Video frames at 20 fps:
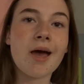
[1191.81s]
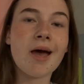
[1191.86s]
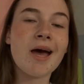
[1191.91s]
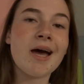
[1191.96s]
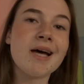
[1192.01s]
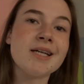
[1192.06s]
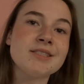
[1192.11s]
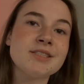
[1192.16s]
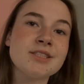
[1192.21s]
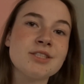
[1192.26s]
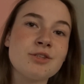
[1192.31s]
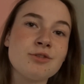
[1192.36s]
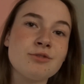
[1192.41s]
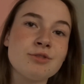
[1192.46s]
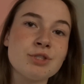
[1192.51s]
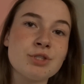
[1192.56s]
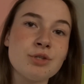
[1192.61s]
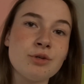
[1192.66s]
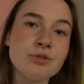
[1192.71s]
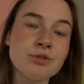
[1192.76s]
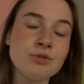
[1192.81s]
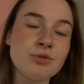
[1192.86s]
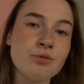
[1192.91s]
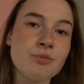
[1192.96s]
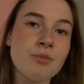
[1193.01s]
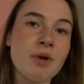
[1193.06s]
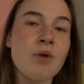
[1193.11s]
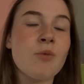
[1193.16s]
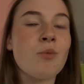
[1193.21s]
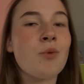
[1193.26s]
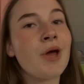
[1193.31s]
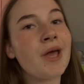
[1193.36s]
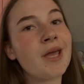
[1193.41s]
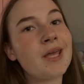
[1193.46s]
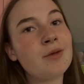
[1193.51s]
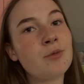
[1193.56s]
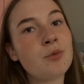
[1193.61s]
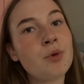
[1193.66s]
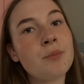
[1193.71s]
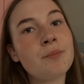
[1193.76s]
And the results with my
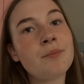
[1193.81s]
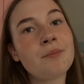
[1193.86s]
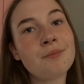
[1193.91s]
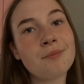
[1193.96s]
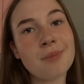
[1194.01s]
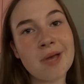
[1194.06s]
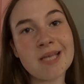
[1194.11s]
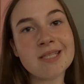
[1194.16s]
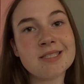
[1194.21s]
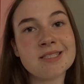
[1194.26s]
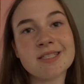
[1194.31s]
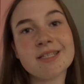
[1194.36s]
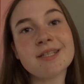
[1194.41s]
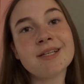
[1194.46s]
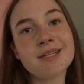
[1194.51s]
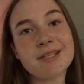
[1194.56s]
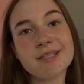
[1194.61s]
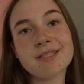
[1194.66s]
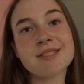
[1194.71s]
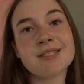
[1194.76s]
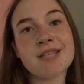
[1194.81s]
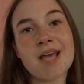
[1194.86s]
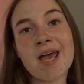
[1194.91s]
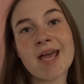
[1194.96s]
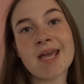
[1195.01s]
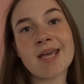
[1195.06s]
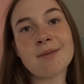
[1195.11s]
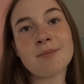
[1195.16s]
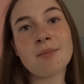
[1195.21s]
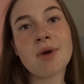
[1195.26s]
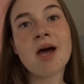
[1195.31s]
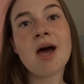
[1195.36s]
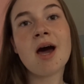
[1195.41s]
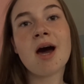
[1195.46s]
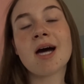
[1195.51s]
weight were basically the same.